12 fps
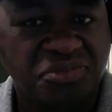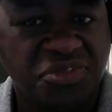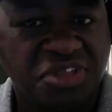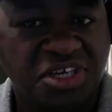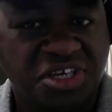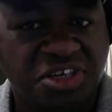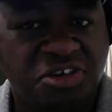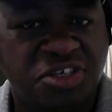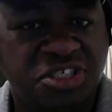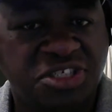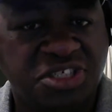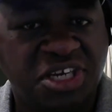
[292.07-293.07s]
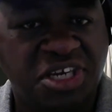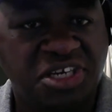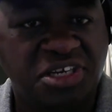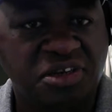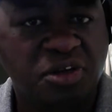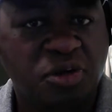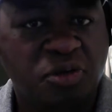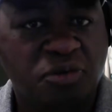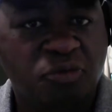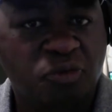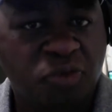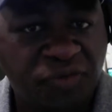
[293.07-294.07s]
I don't understand it.
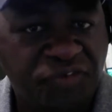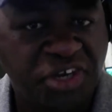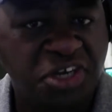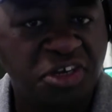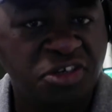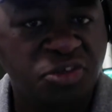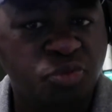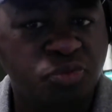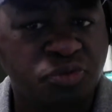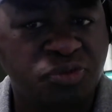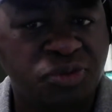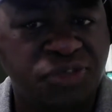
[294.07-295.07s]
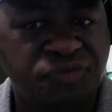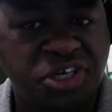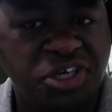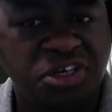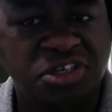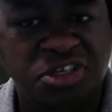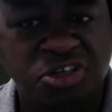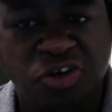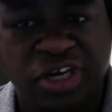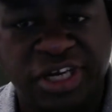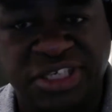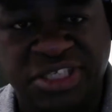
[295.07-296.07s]
We failed to
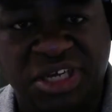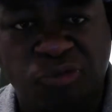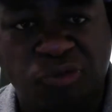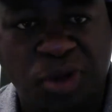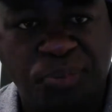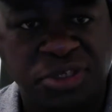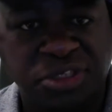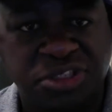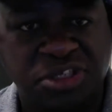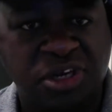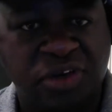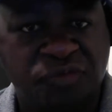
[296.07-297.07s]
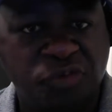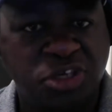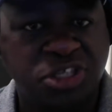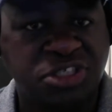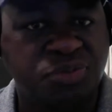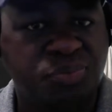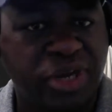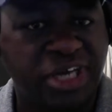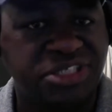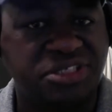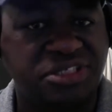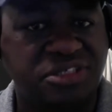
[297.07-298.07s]
utilize our weapons to their fullest
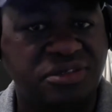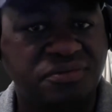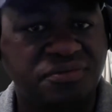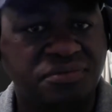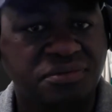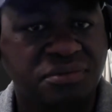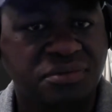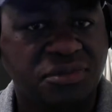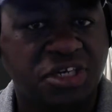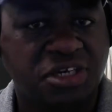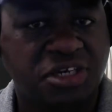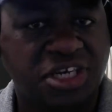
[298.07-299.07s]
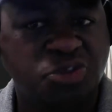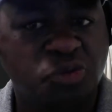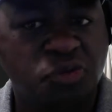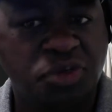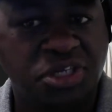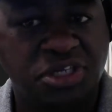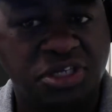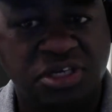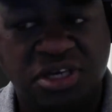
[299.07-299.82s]
capacity. That's what we did.